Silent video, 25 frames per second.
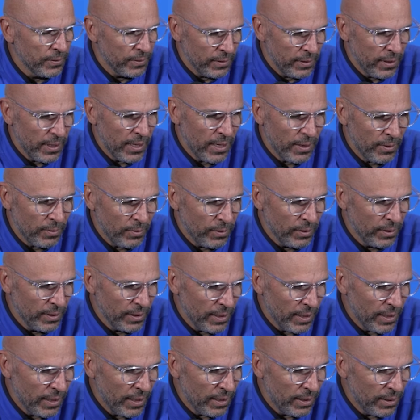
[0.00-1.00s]
Yeah,
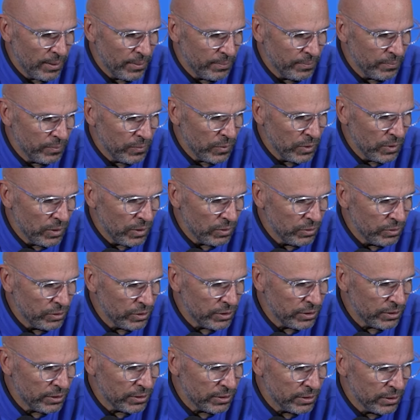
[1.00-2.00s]
you know,
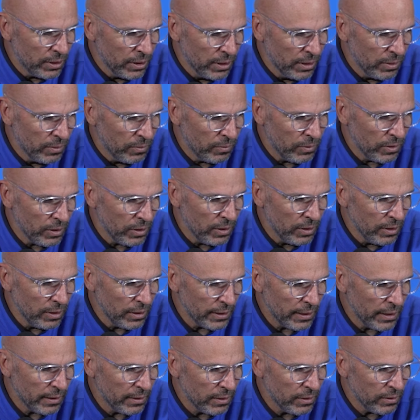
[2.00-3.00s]
just when you
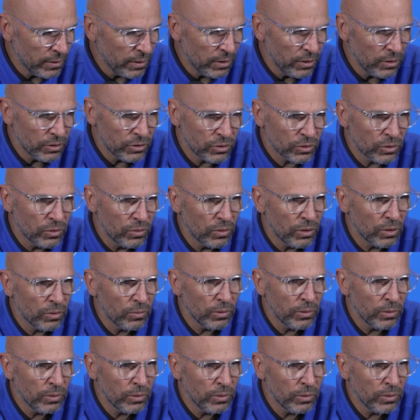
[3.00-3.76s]
look at the third score,